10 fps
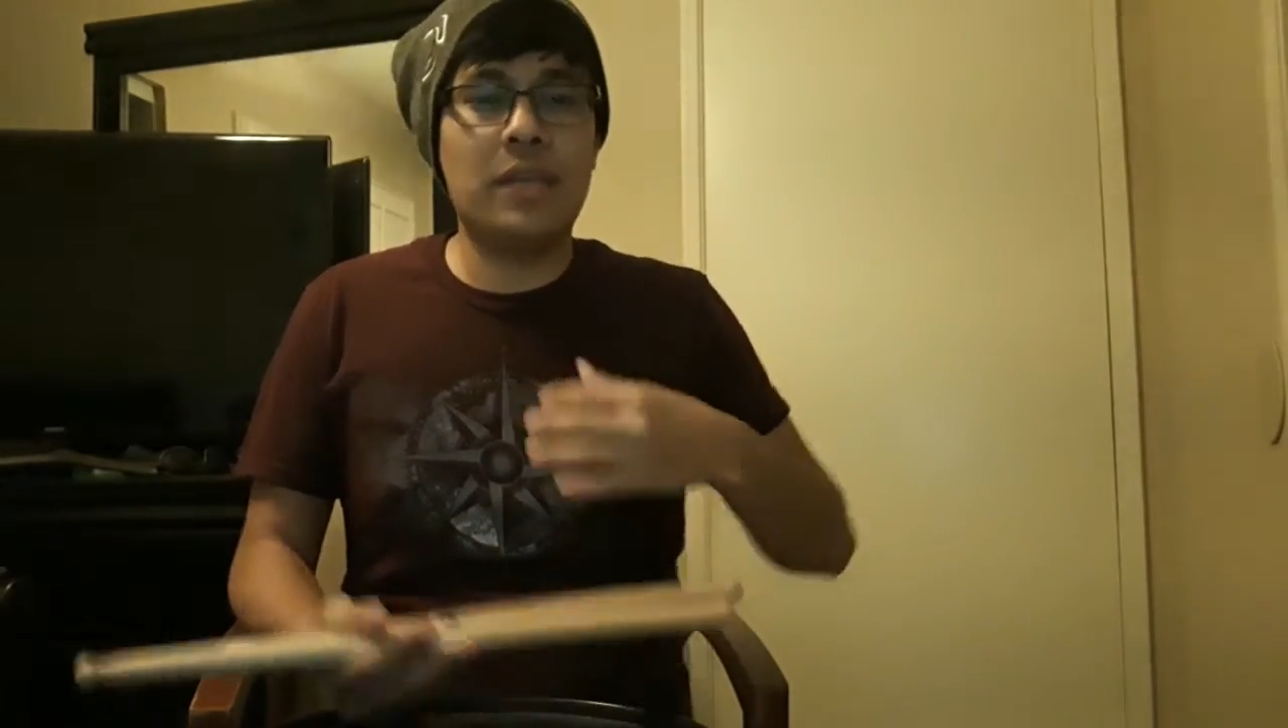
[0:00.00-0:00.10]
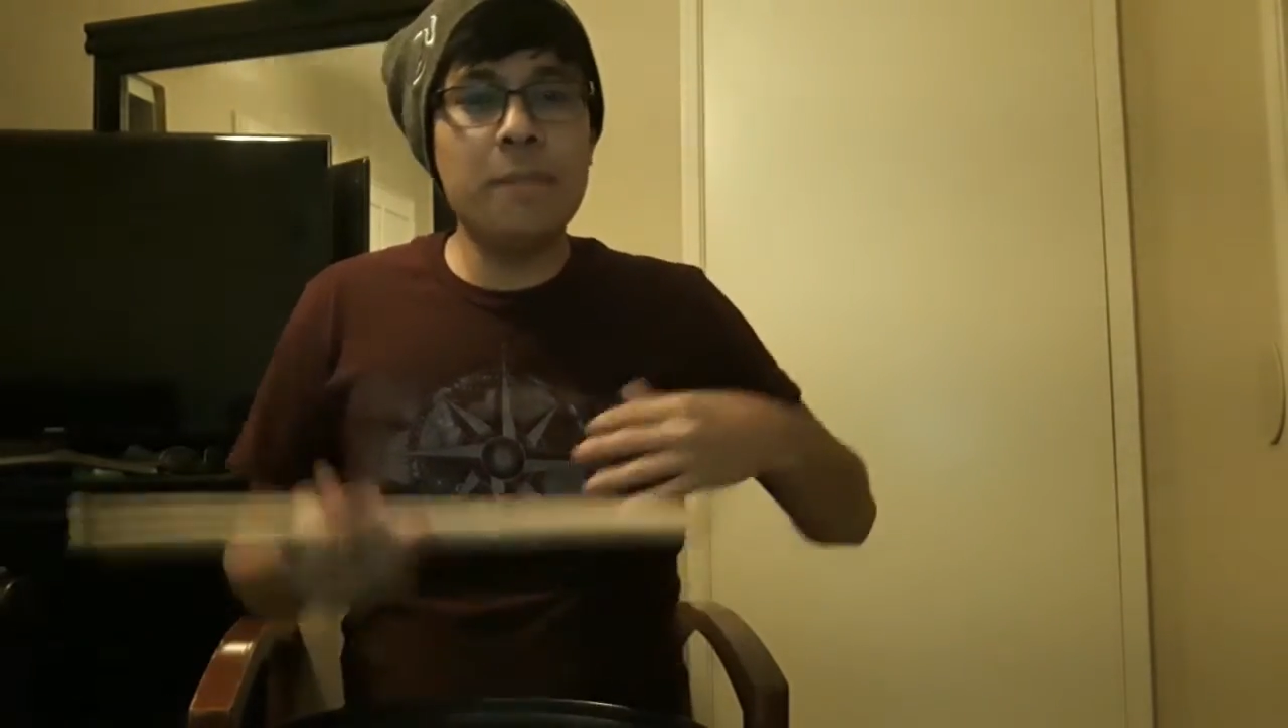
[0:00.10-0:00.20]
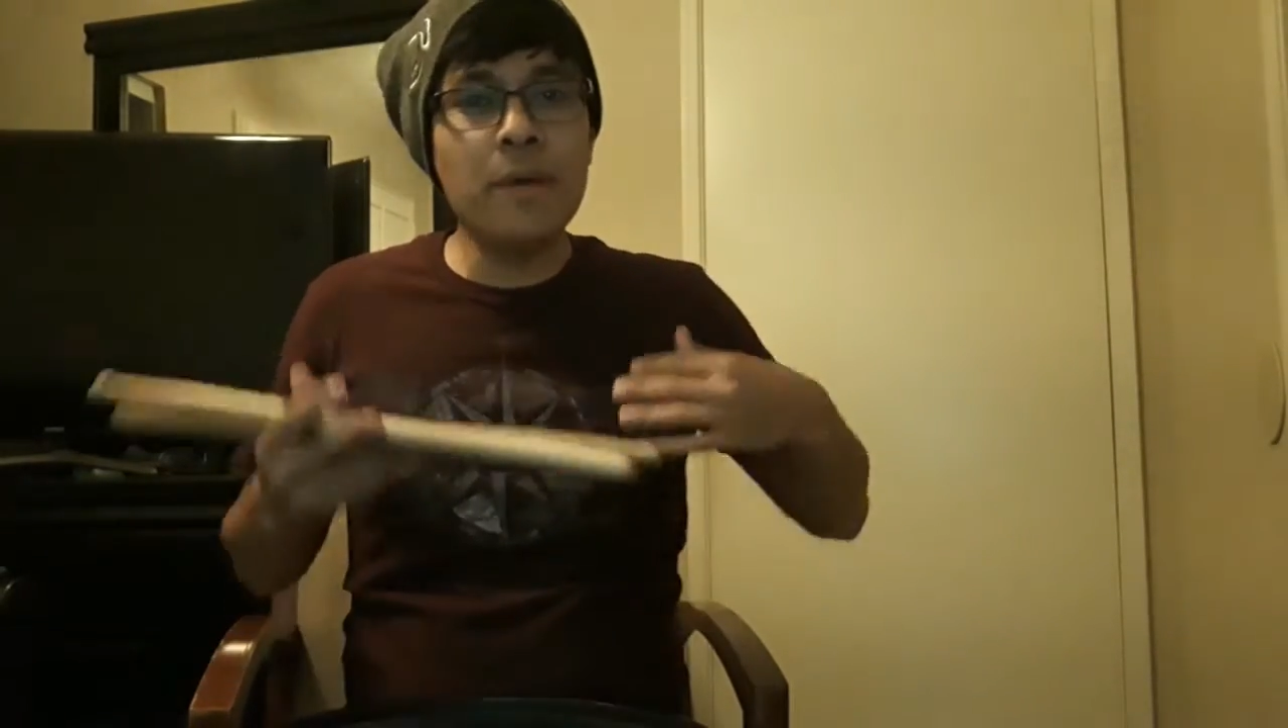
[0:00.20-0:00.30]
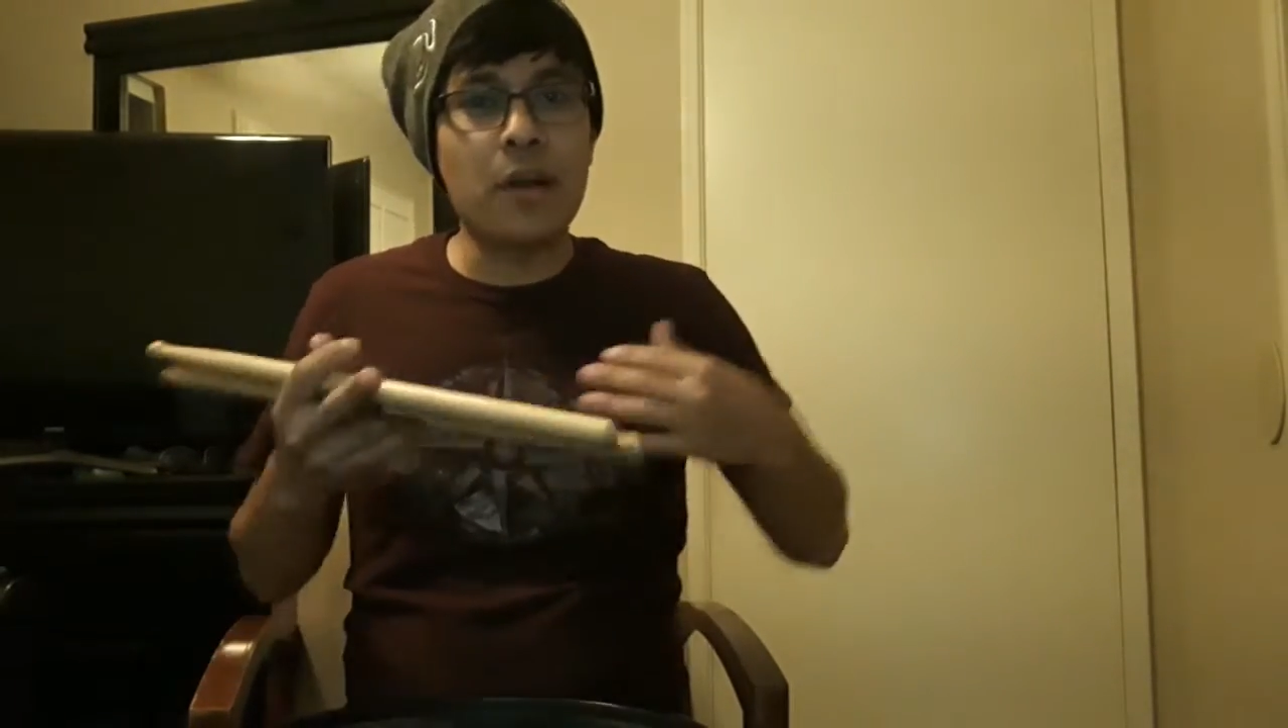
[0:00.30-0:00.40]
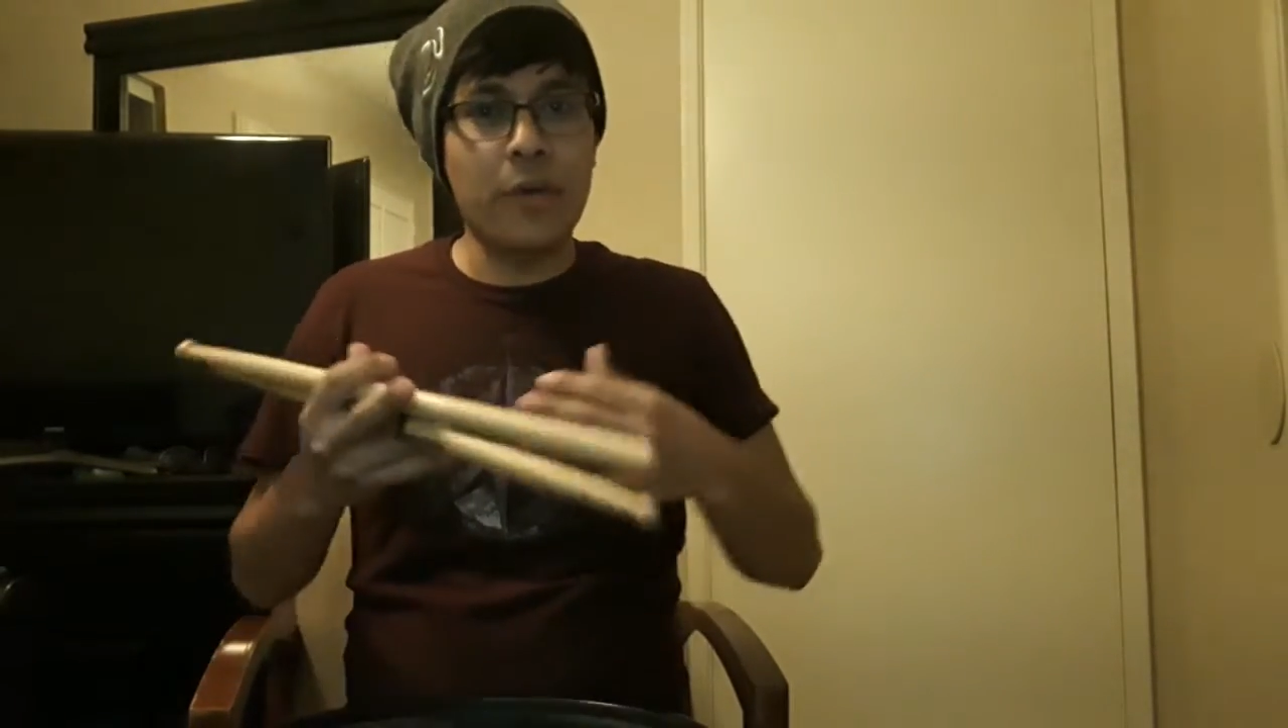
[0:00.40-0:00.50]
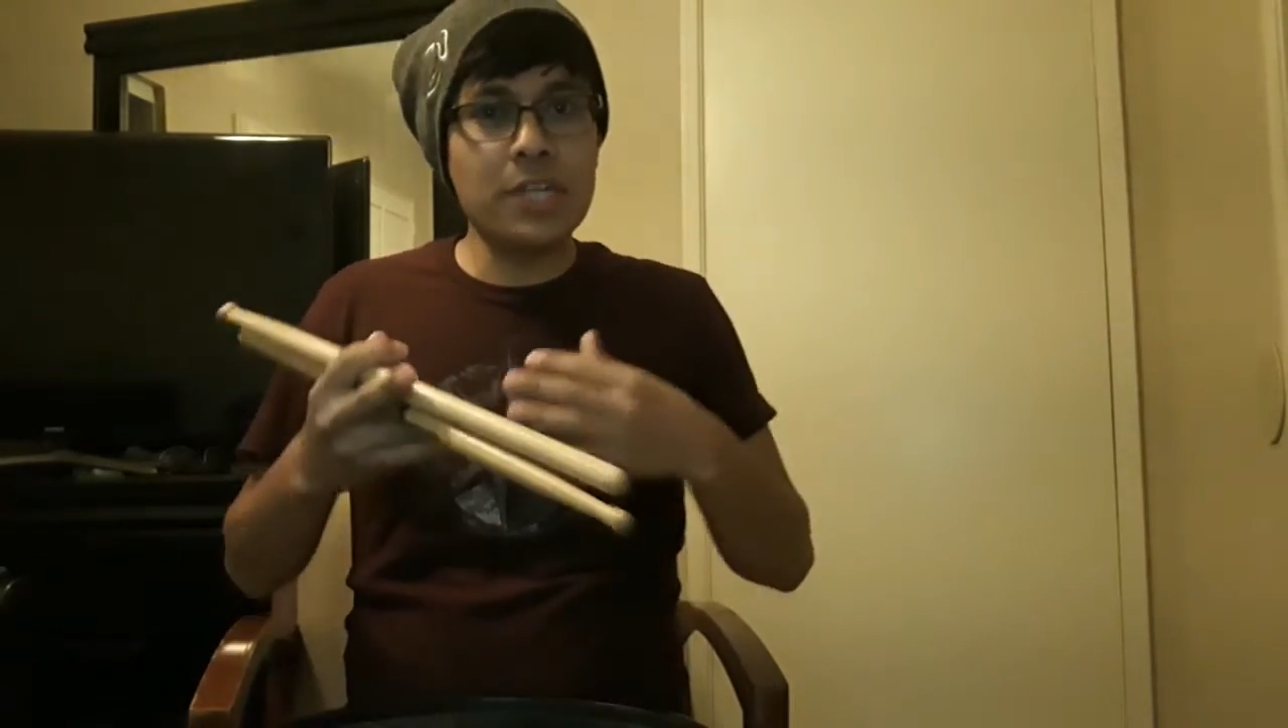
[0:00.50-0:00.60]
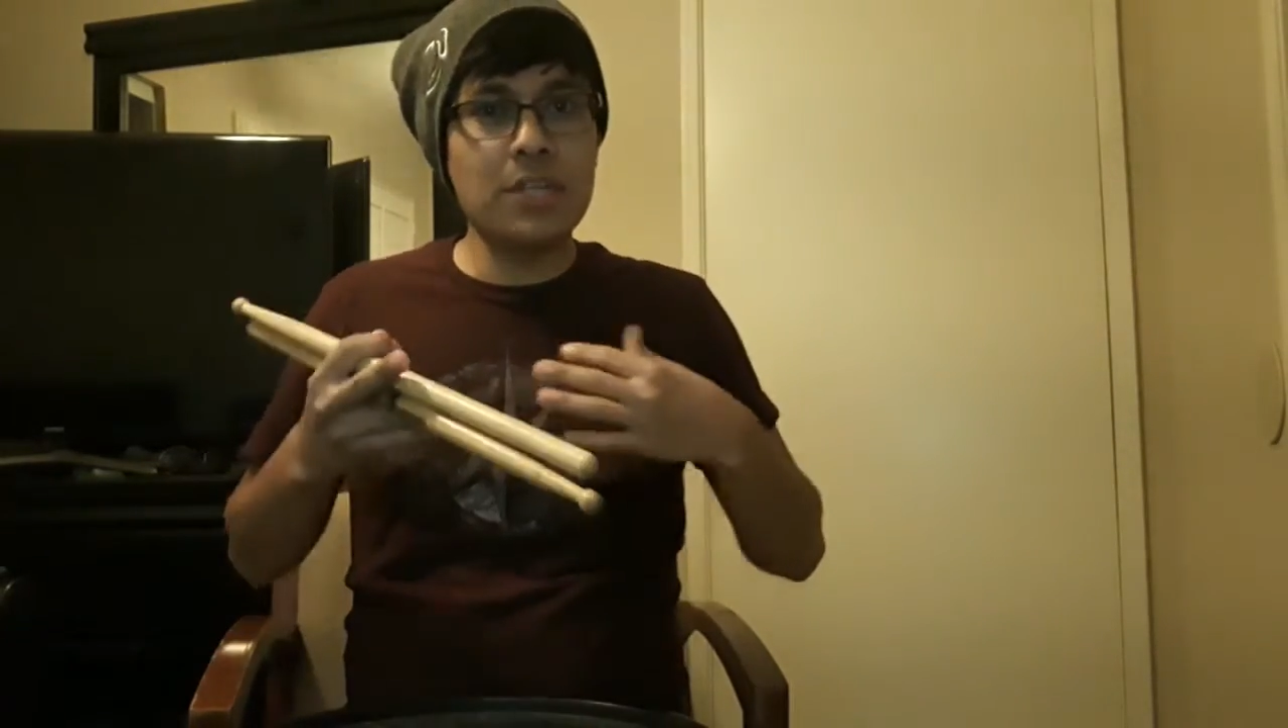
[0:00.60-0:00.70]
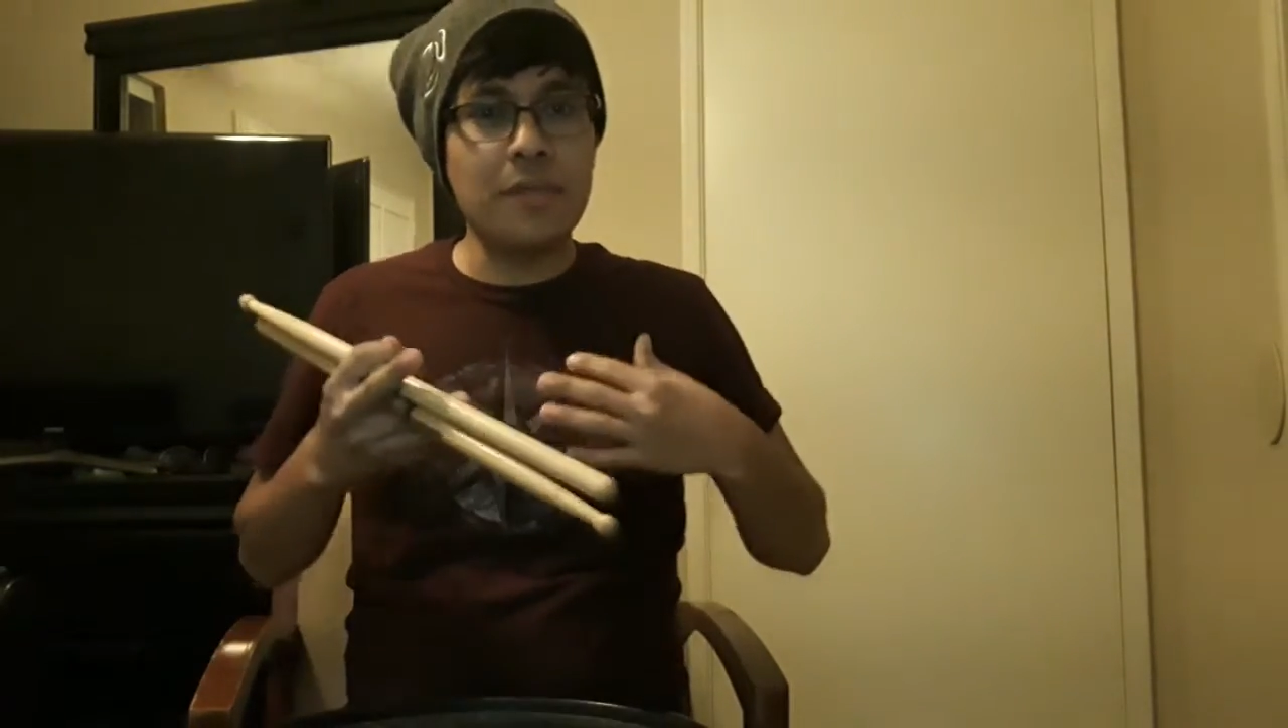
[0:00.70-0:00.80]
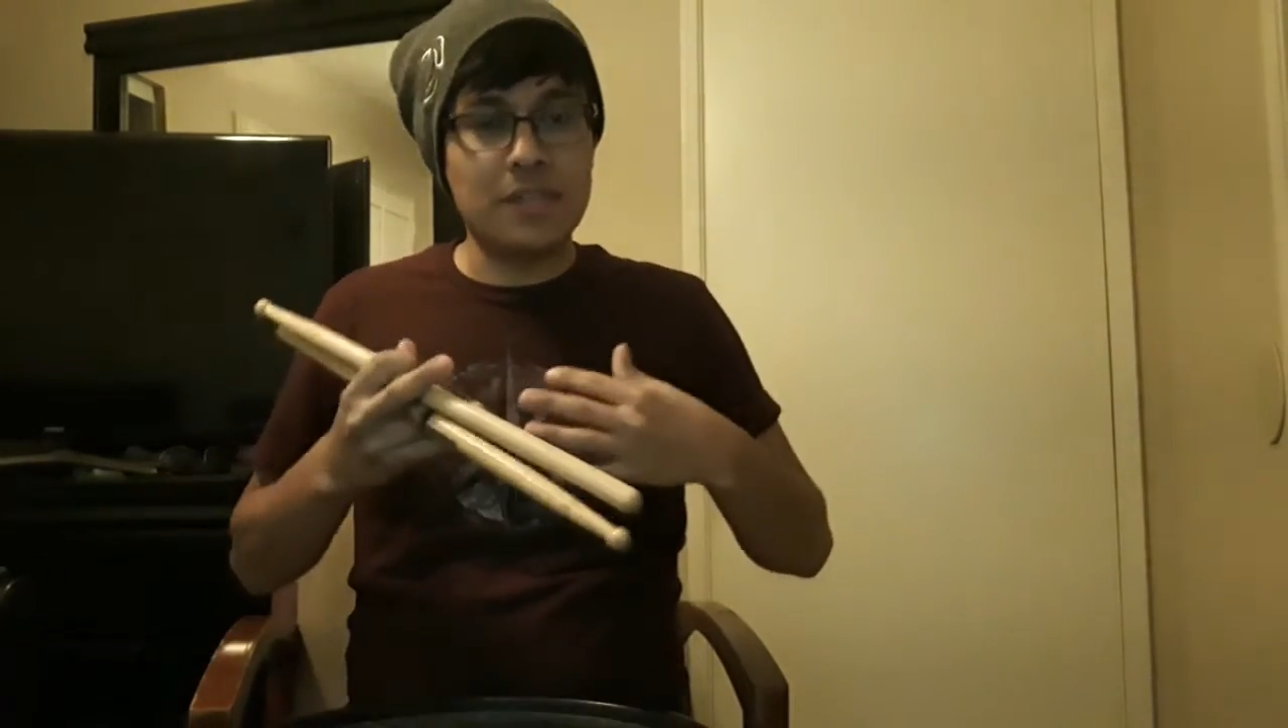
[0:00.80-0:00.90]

aggression in the